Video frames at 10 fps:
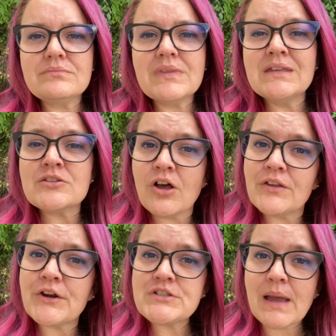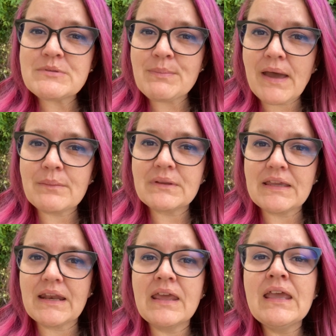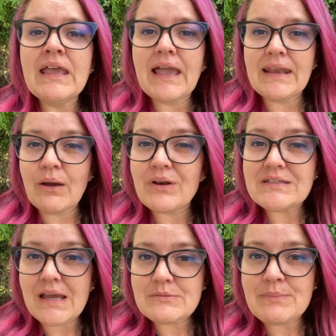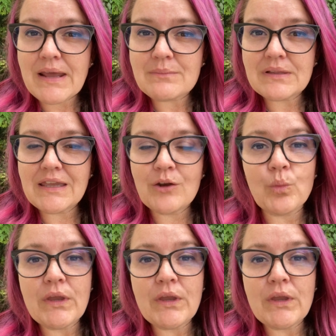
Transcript: is called our top to bottom clean. And now in a top to bottom clean,